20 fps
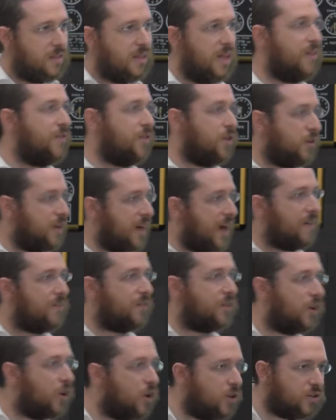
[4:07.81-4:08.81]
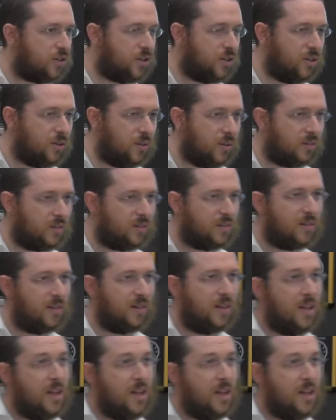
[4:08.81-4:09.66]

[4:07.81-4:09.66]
even though they have the urge to do it.